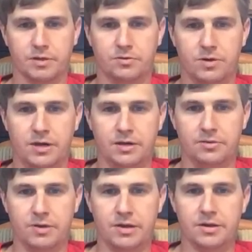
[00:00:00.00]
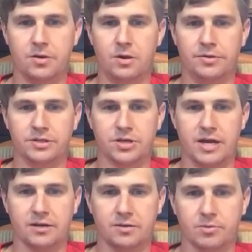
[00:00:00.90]
ready to go on the
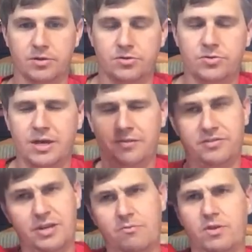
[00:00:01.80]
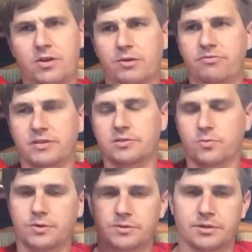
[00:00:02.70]
tractor. I'm going to do that in the same video. I fixed the
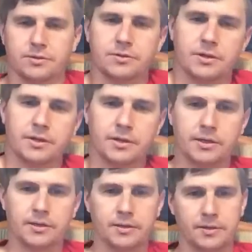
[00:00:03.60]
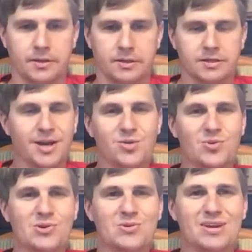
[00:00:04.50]
wheel seal. It's kind of
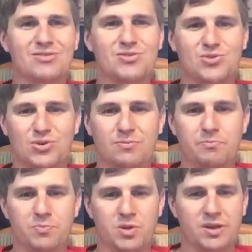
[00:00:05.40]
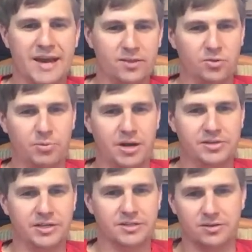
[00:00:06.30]
weird when you have YouTube. You got little
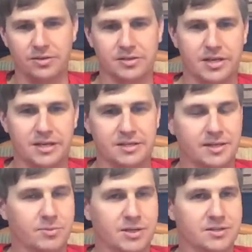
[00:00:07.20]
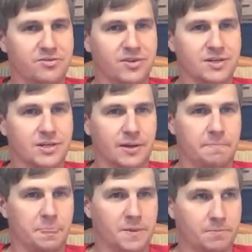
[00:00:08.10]
projects that only take you 10 minutes to finish
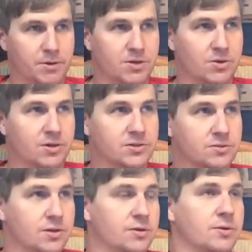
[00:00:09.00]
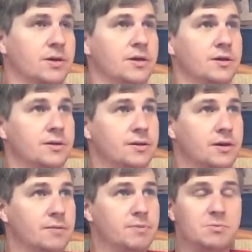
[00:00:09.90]
up, but you also know
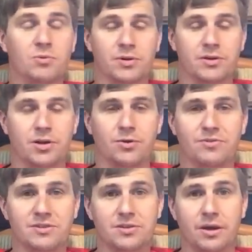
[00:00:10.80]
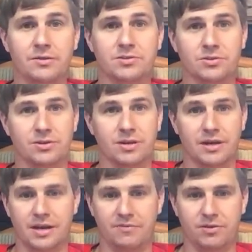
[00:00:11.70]
people want to know if it's done, so you
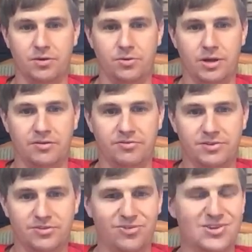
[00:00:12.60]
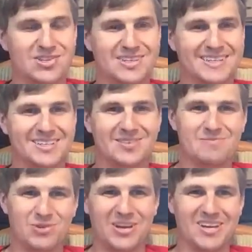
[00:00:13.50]
kind of have to hold off to finish it, so you
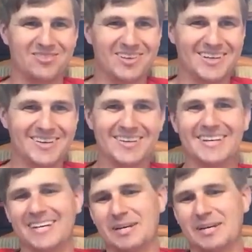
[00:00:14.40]
put it in a video.